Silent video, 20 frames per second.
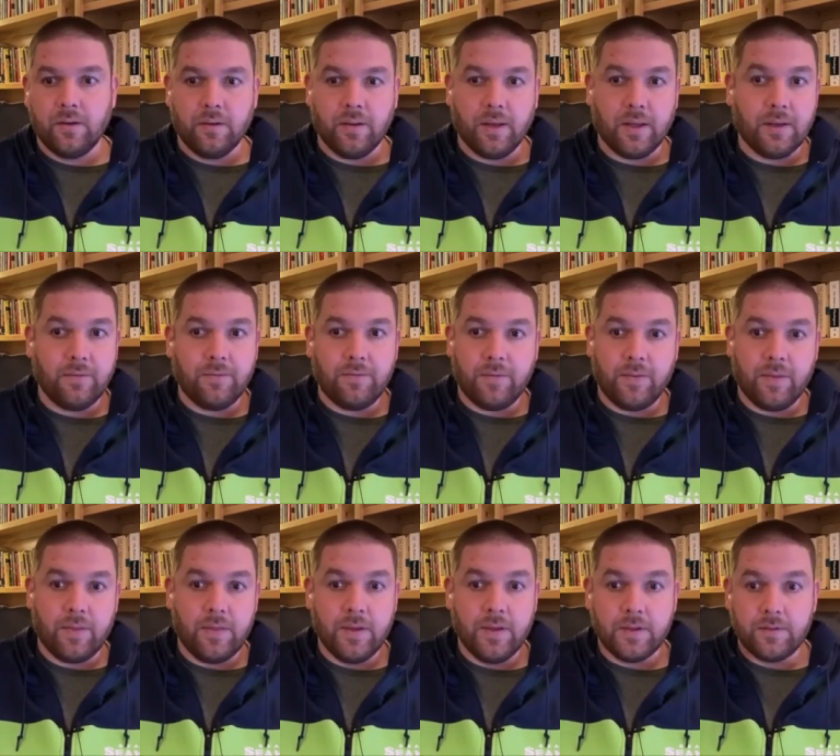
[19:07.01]
like if
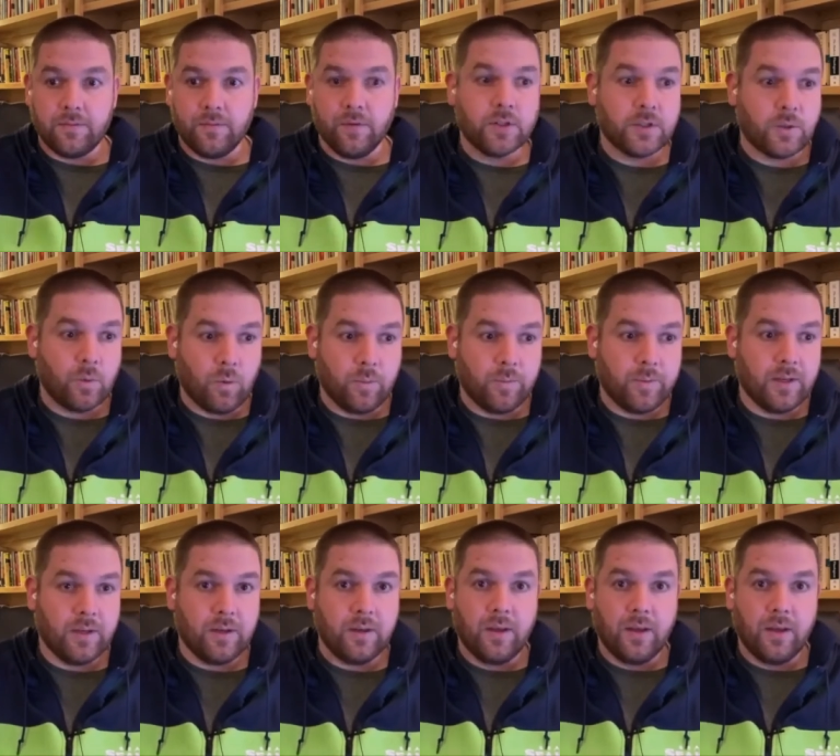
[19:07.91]
this virgin
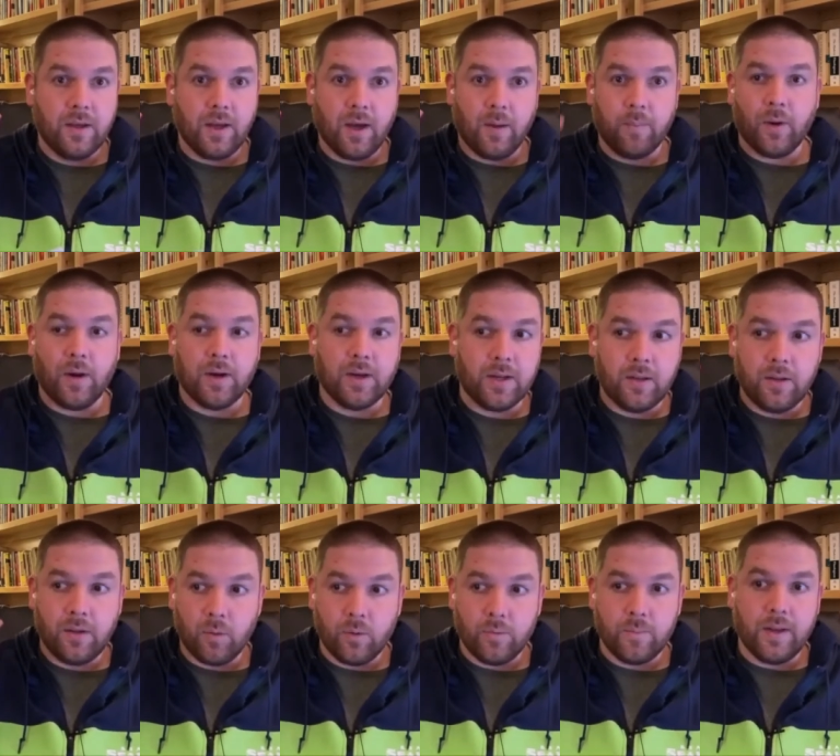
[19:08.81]
woman got pregnant
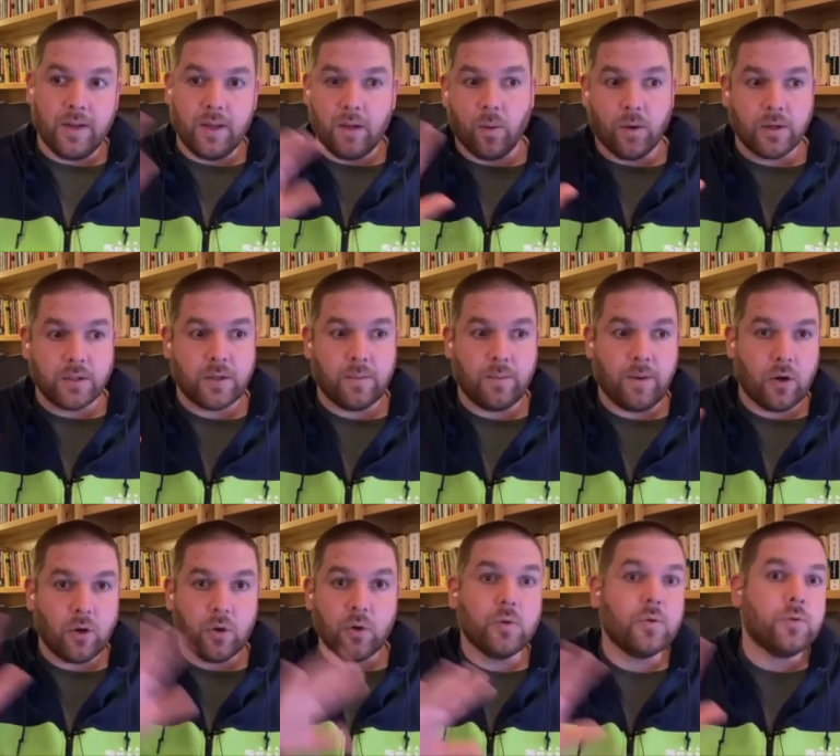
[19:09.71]
there wouldn't be any question
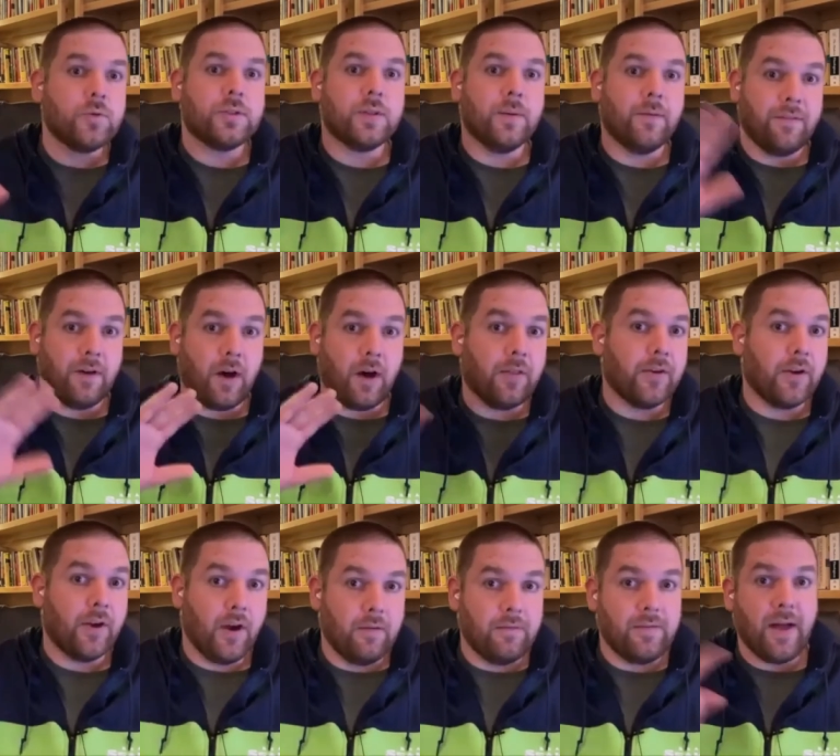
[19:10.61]
about who's the father
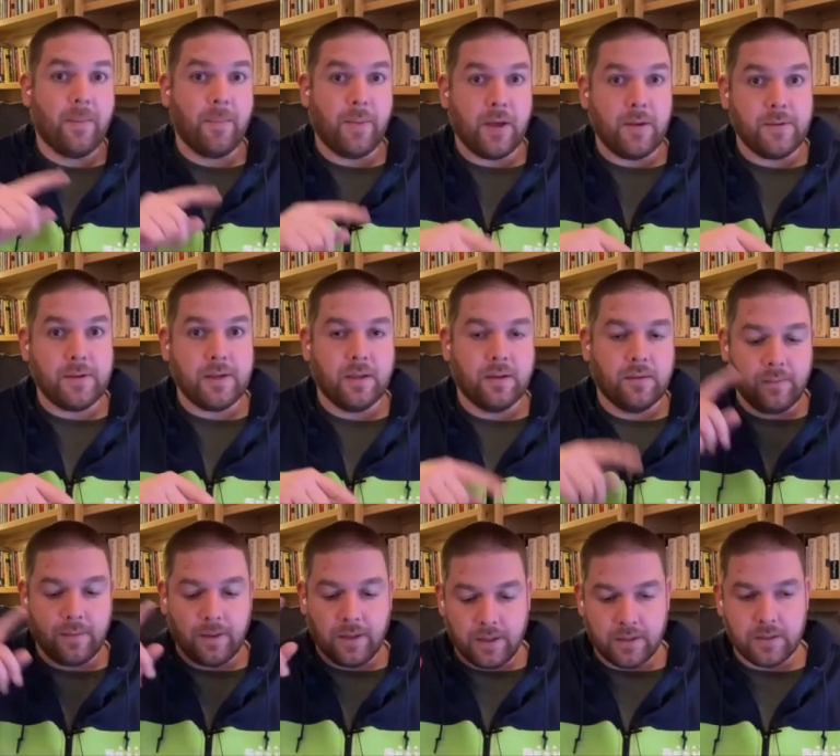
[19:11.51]
of that baby
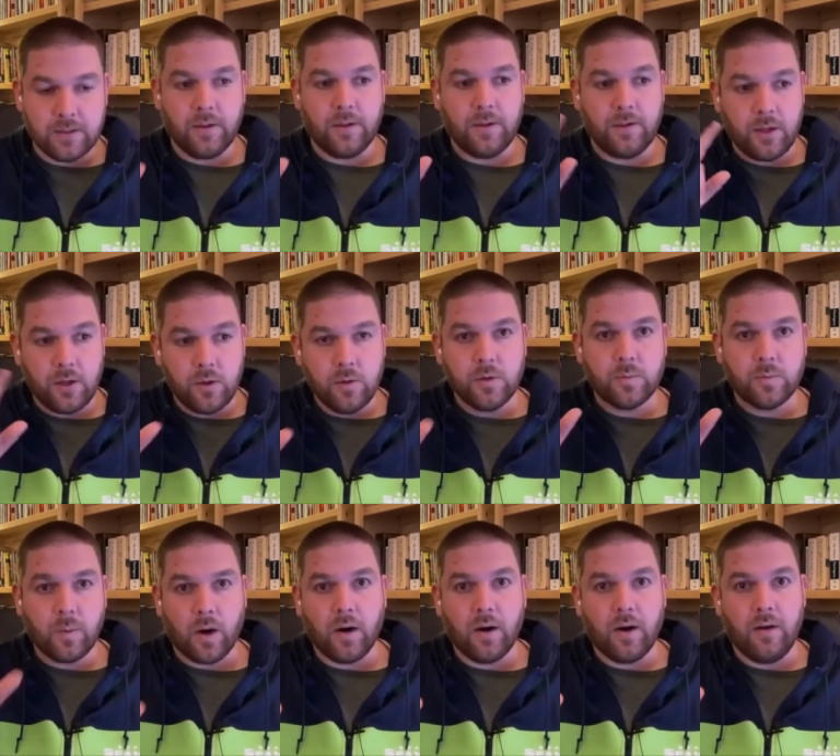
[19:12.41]
it's a huge
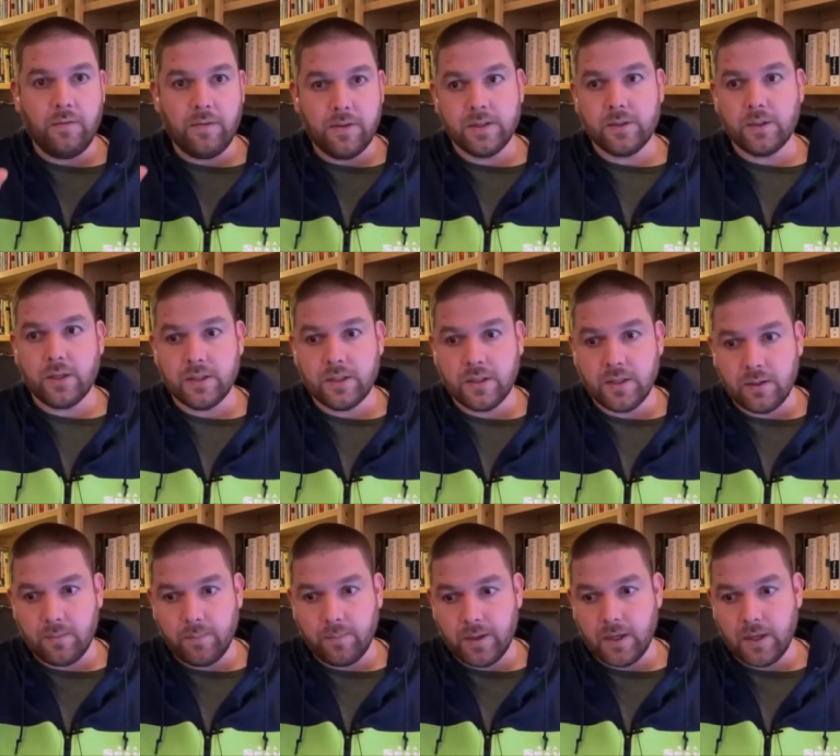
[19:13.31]
part of this because
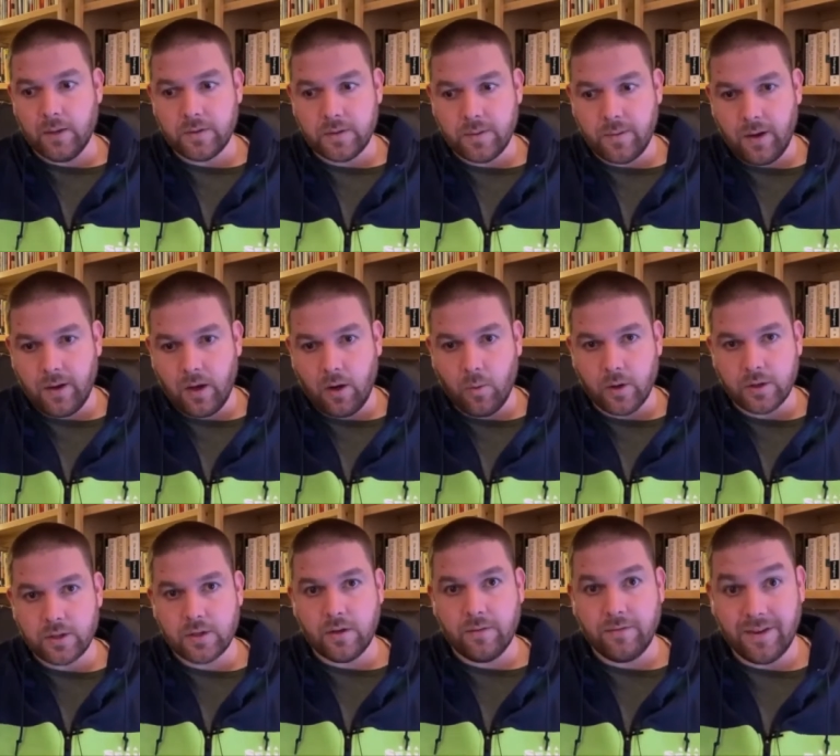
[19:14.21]
it becomes a
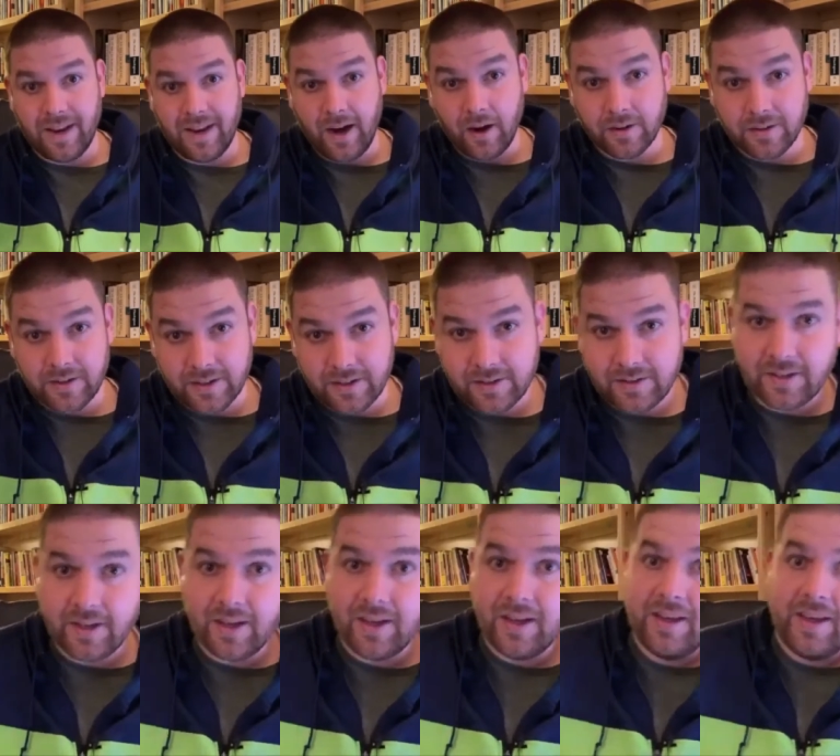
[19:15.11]
question of
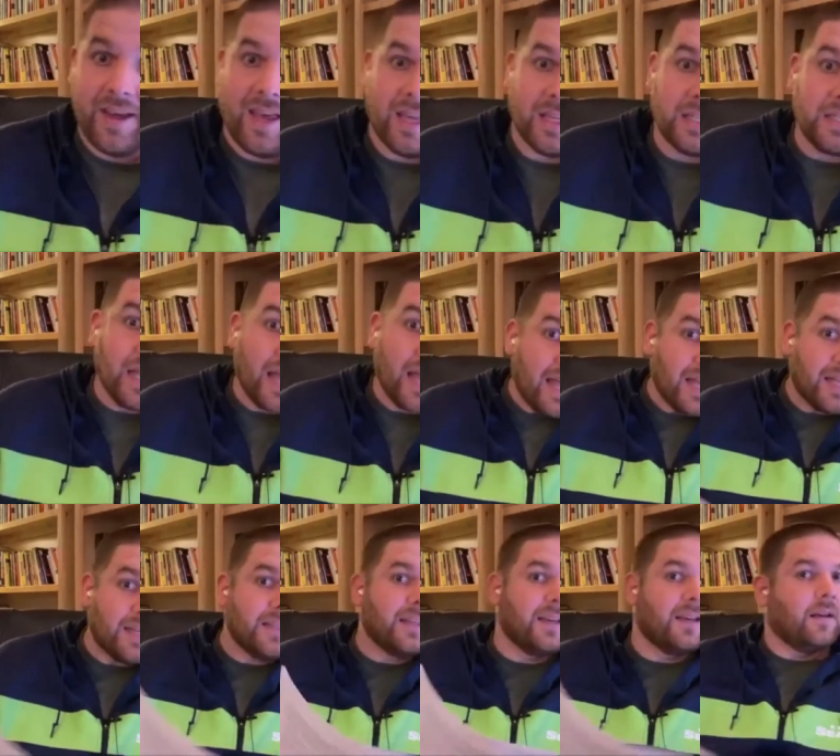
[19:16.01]
inheritance and
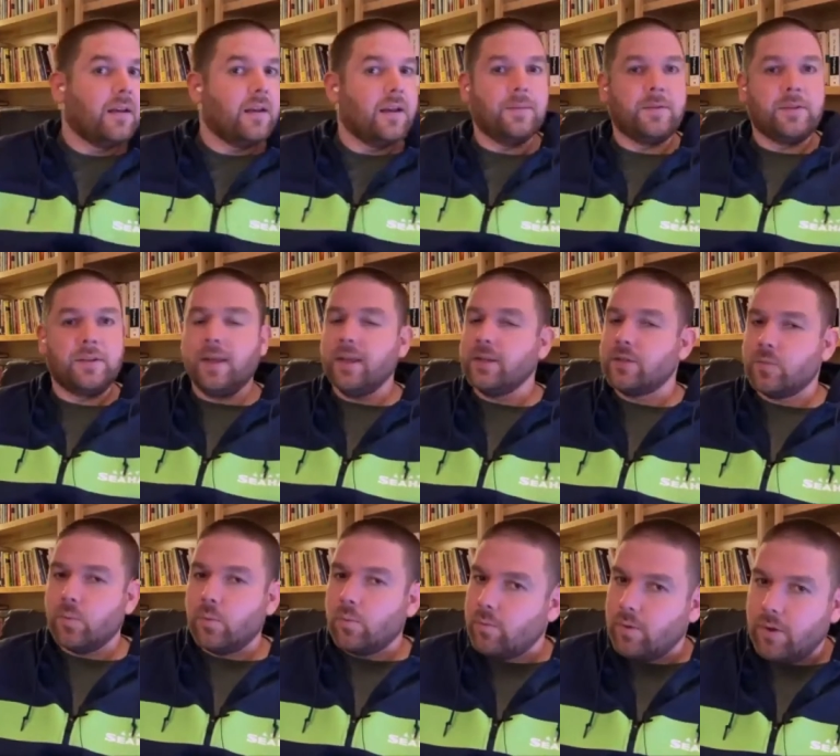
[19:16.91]
land. It gets